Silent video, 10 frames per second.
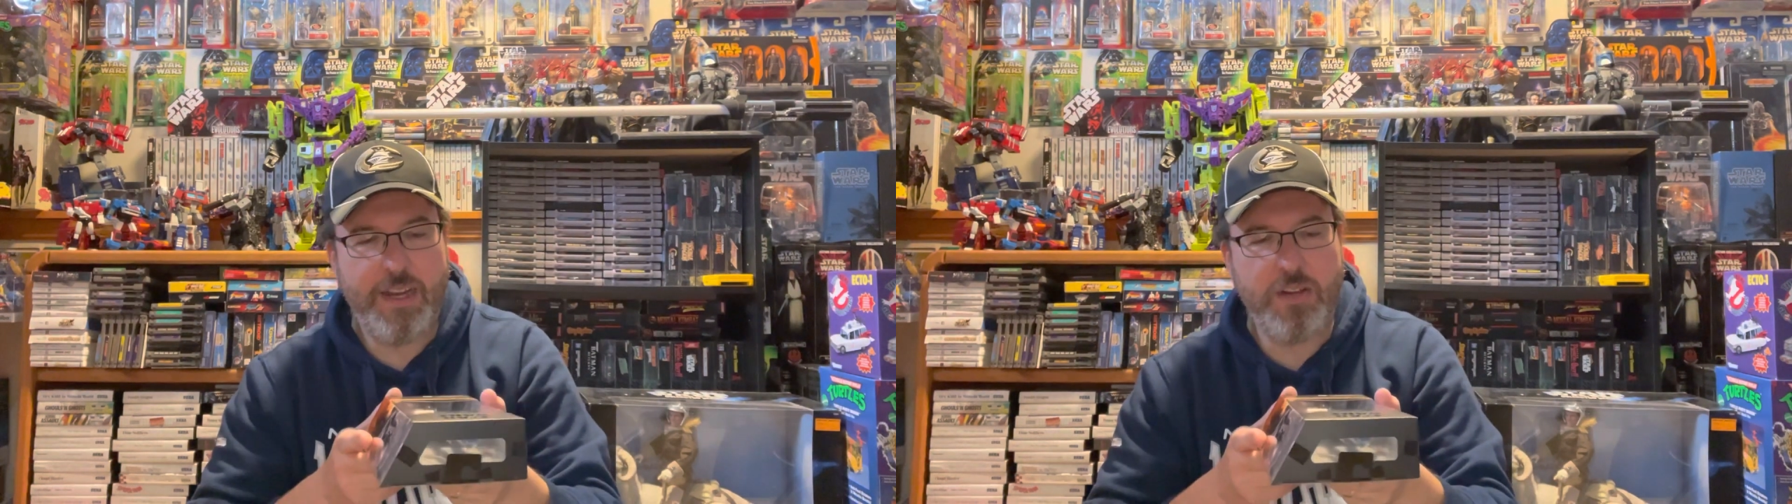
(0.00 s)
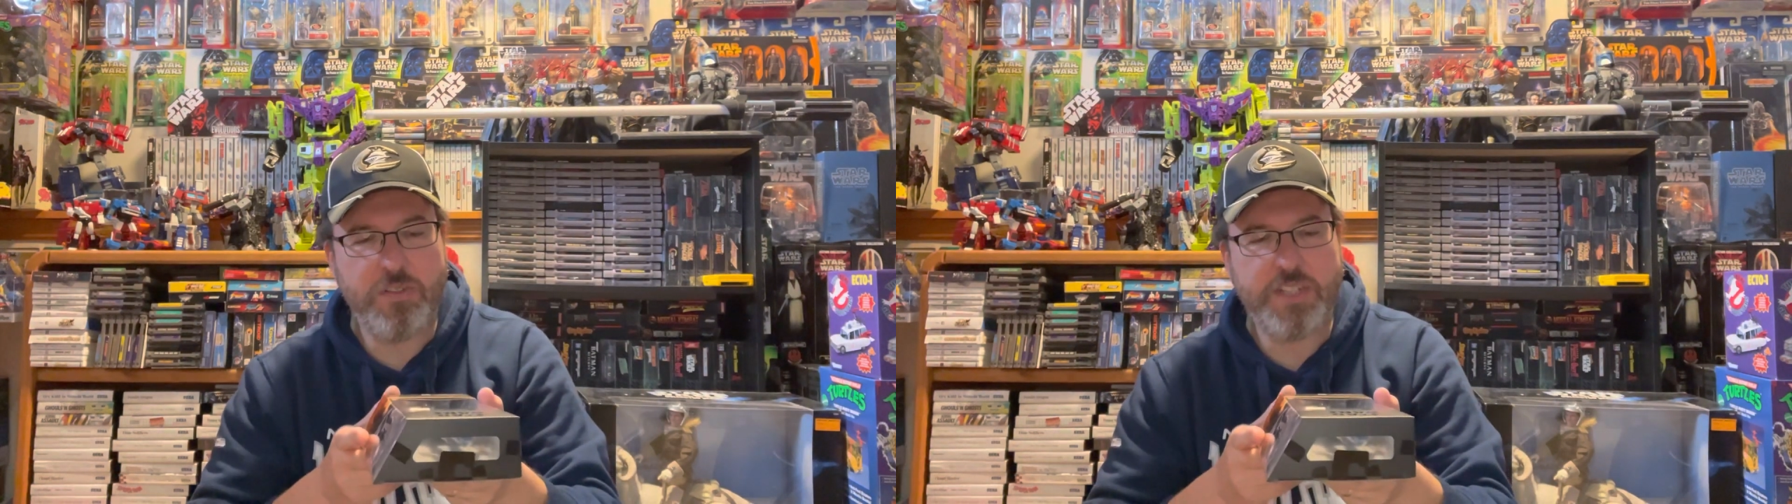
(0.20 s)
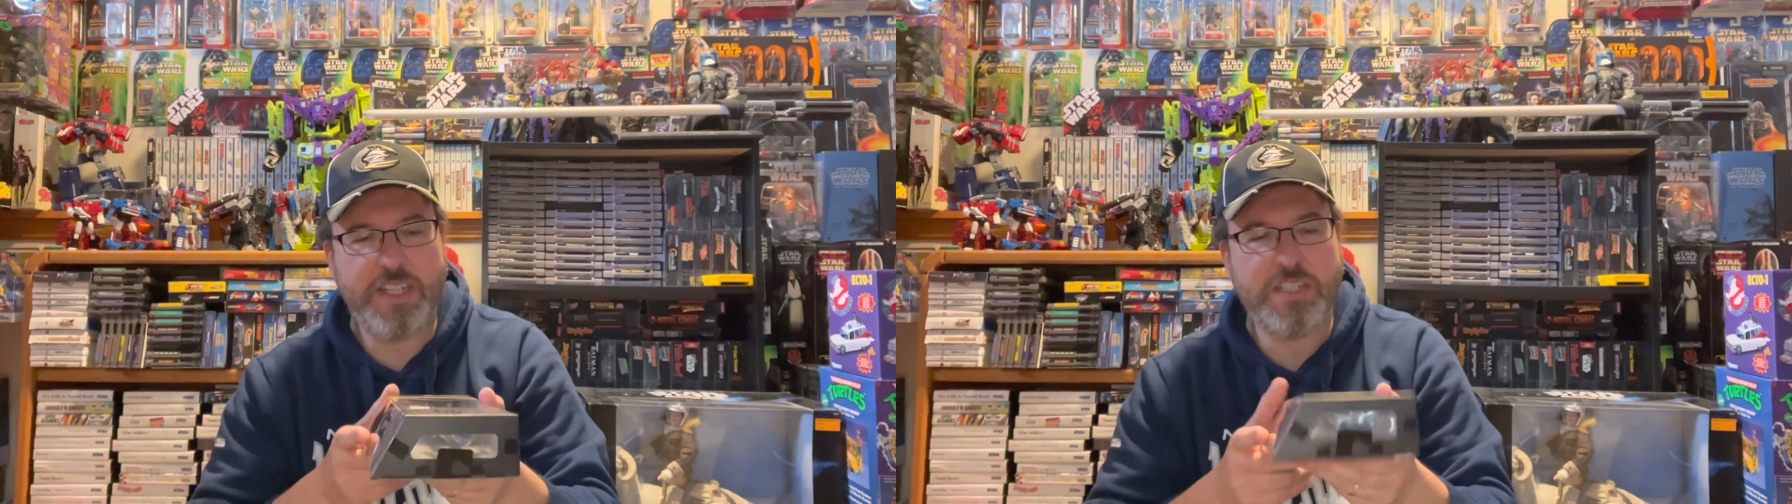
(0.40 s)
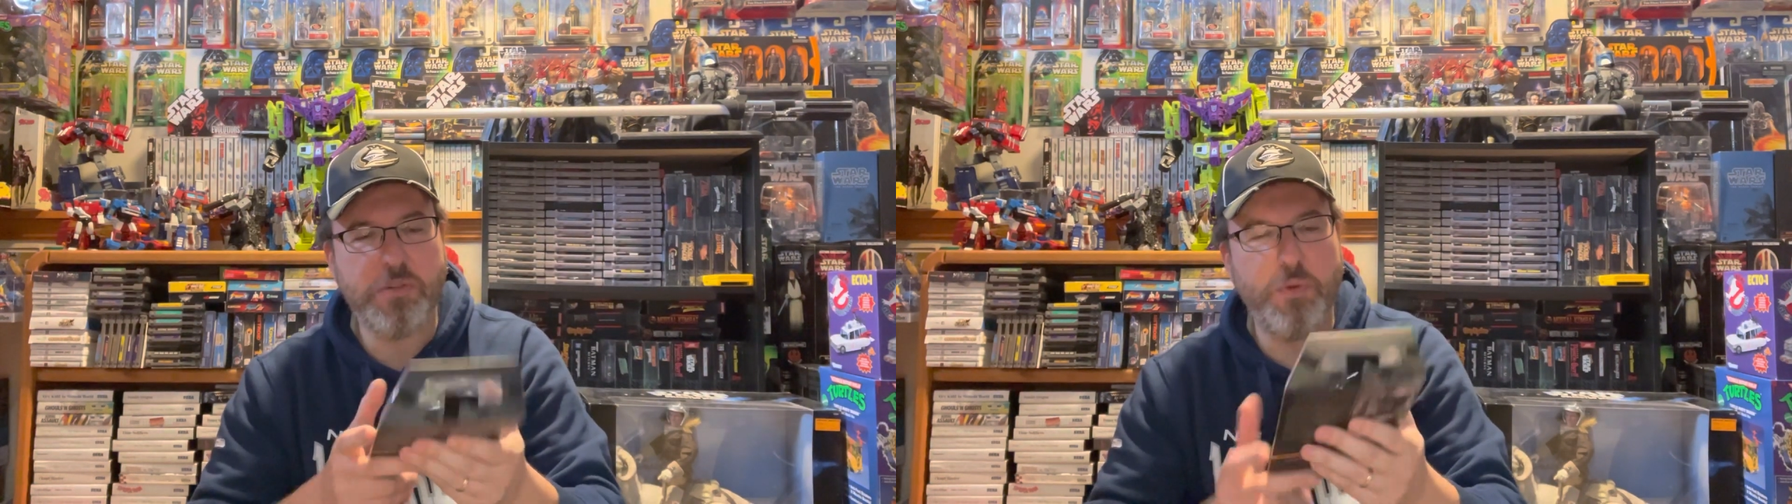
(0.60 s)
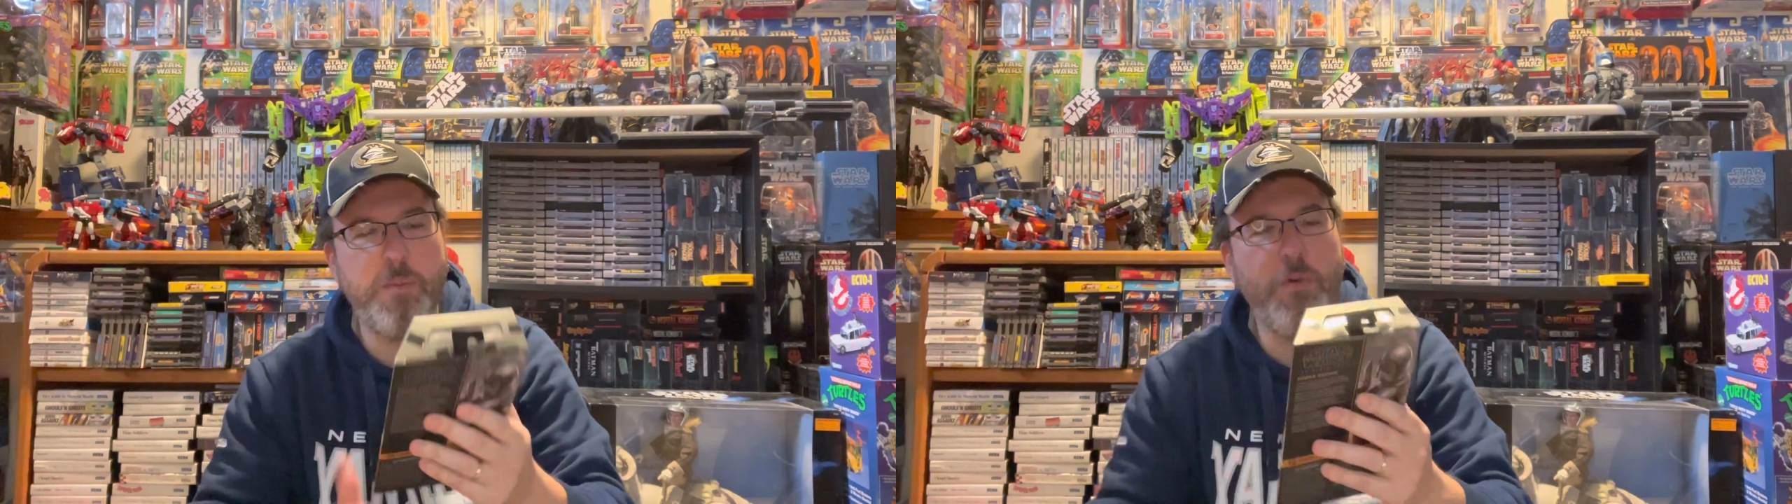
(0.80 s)
And it looks like it's
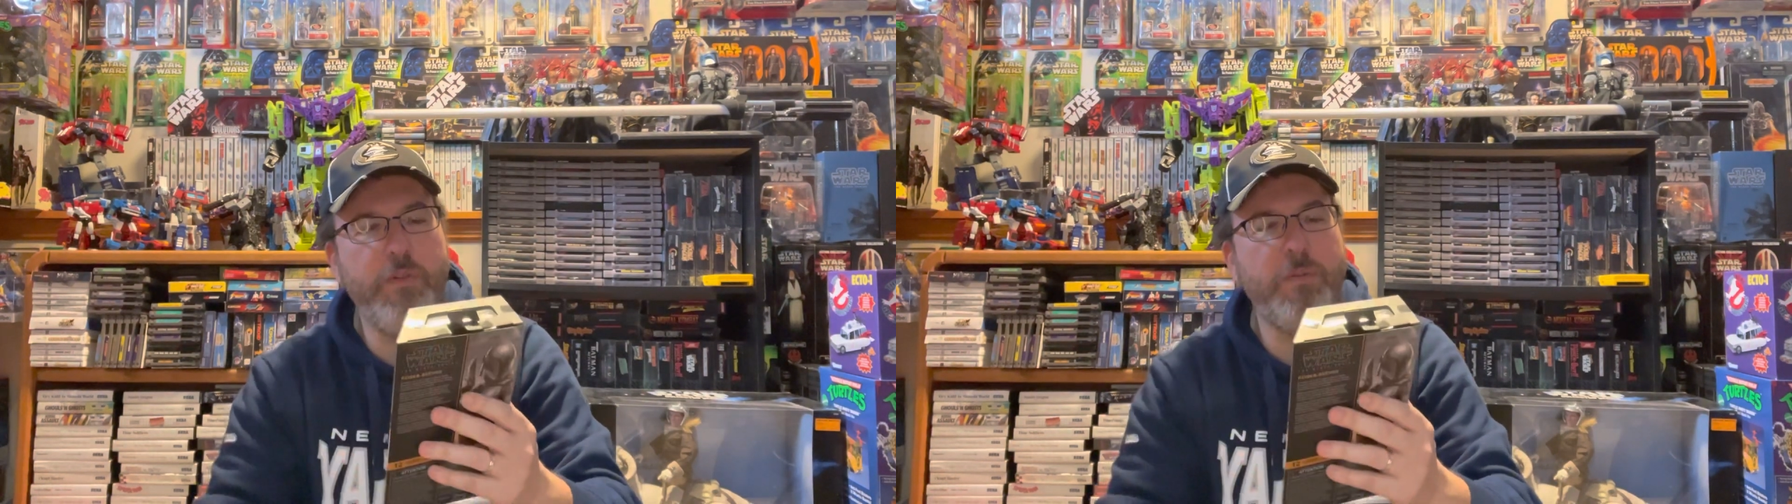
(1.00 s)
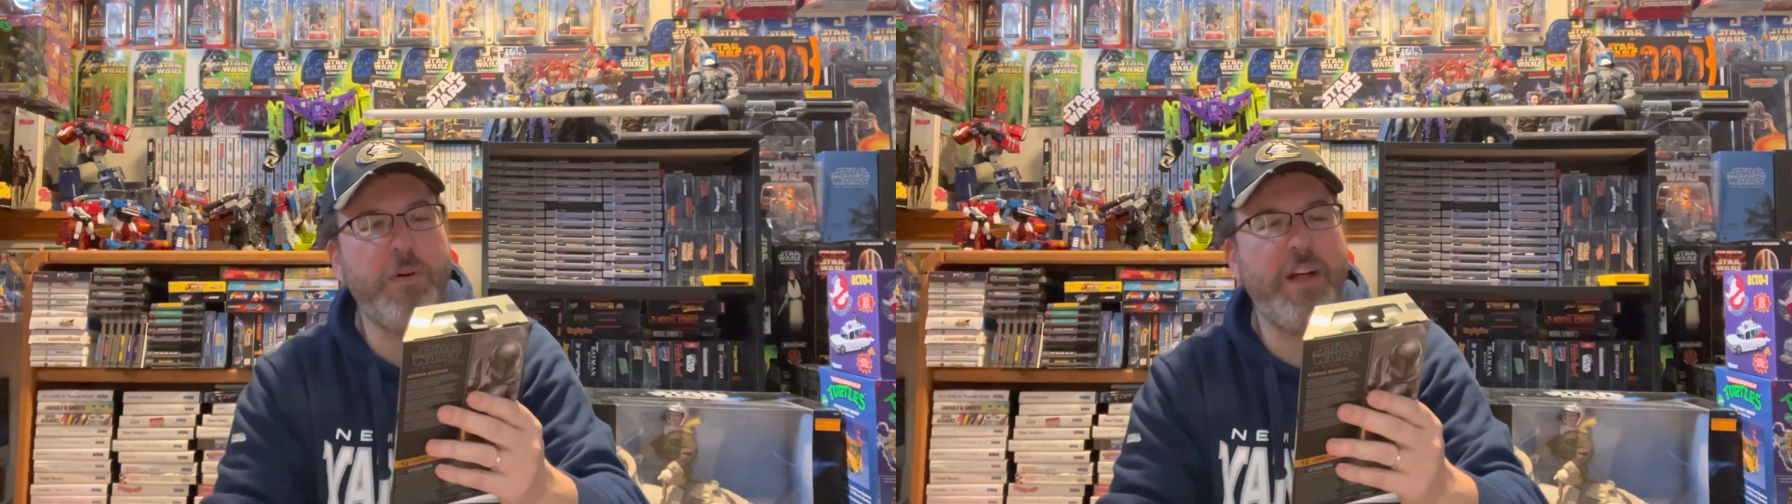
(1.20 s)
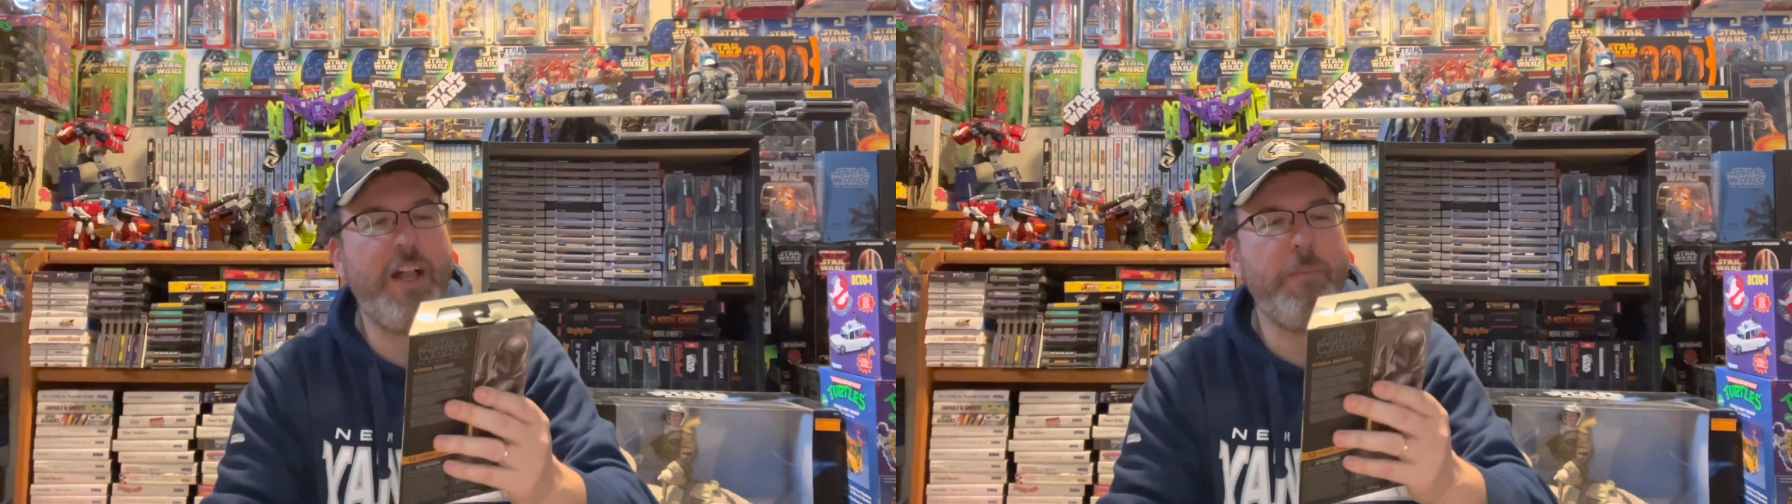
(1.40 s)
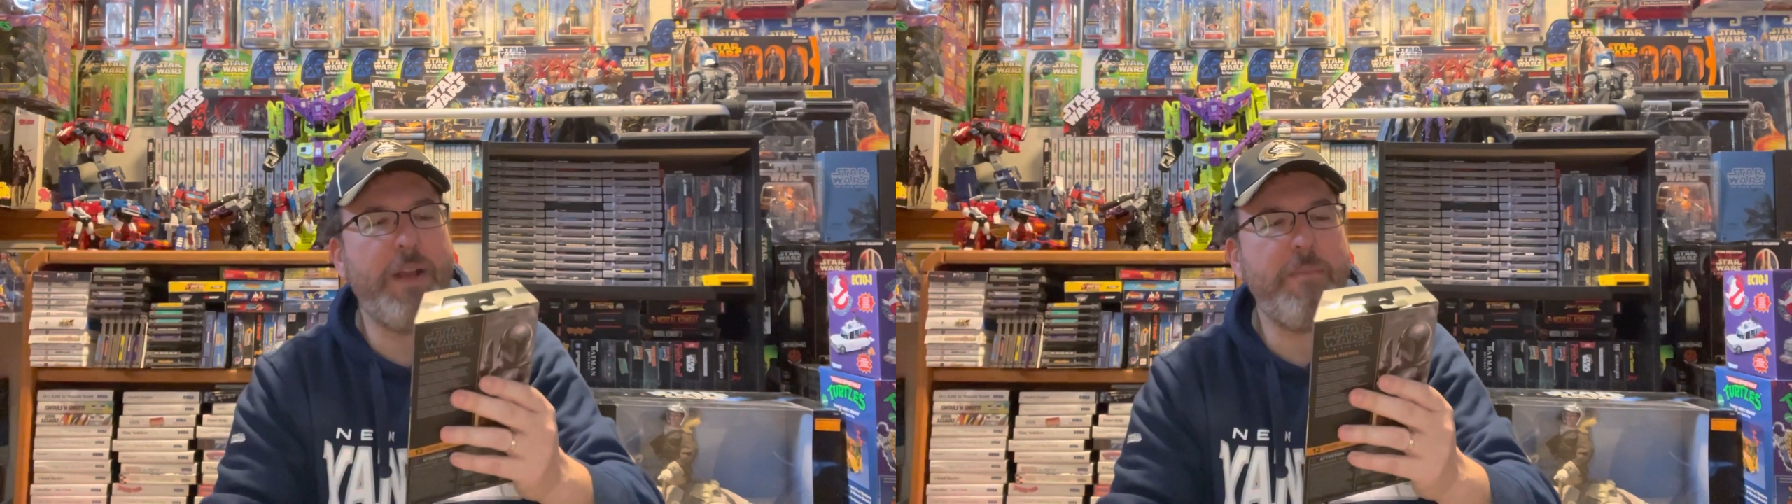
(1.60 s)
a removable helmet.